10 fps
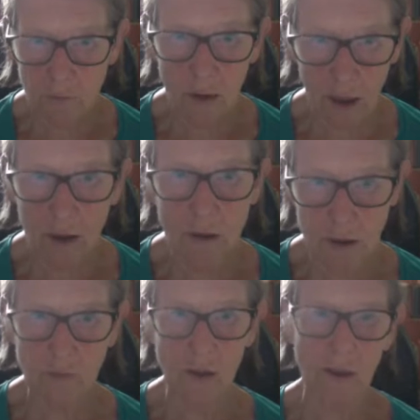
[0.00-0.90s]
of a
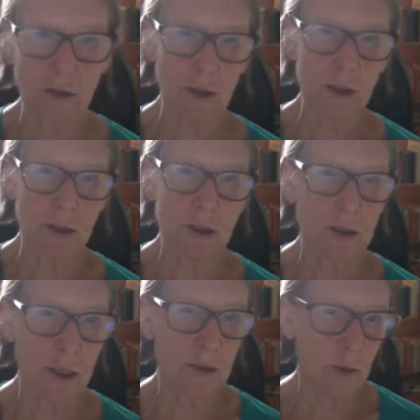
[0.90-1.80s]
lot of
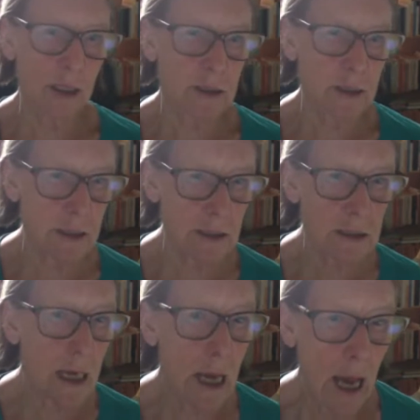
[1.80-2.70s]
cultures and places,